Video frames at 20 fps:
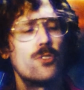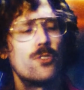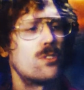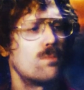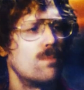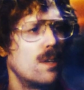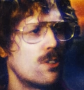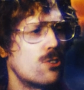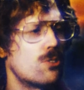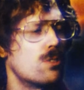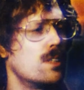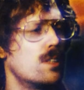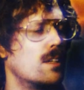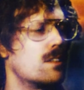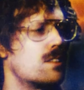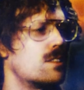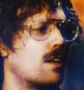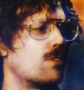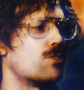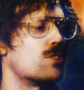Just make sure that it
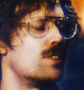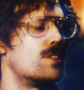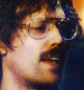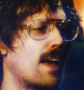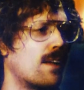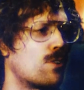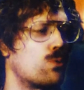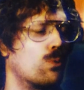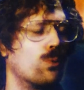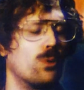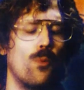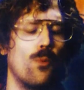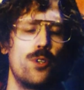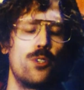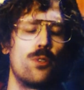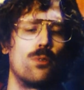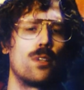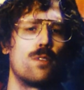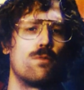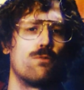sounds naturally. What
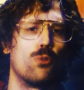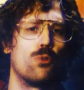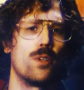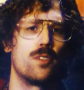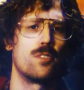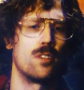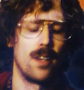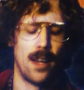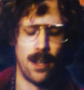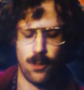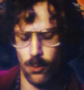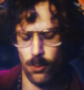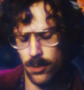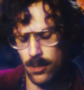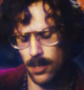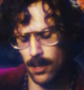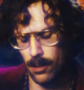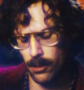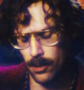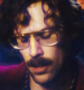you're looking for is a natural
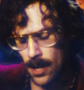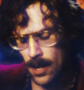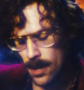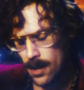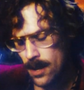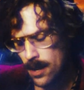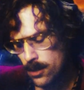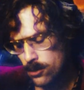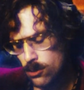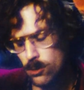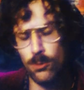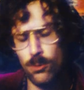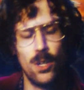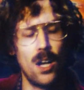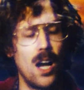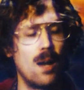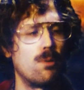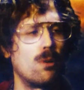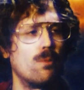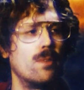sound to
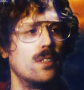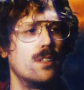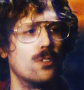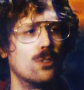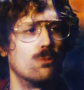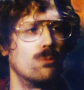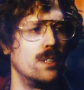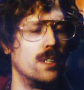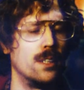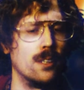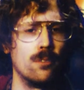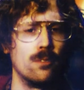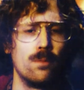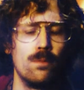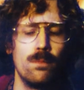complement your reading.